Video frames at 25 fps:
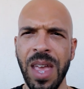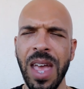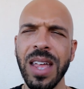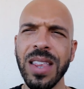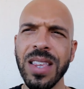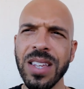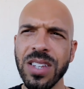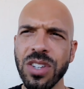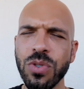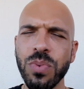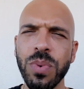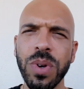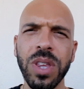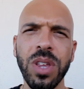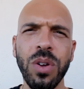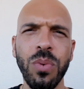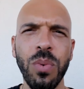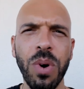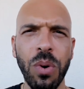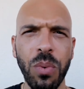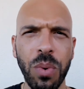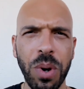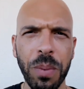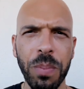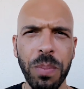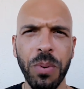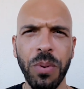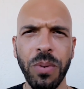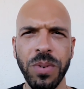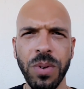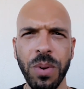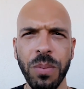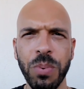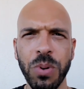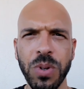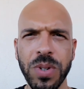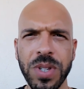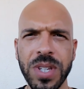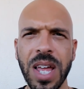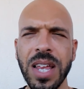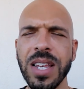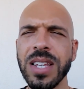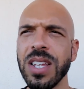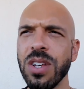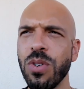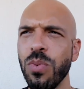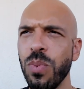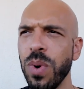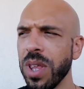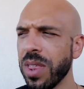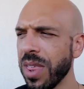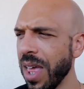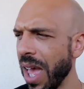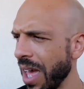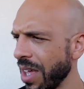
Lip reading: And this is really what we're presented with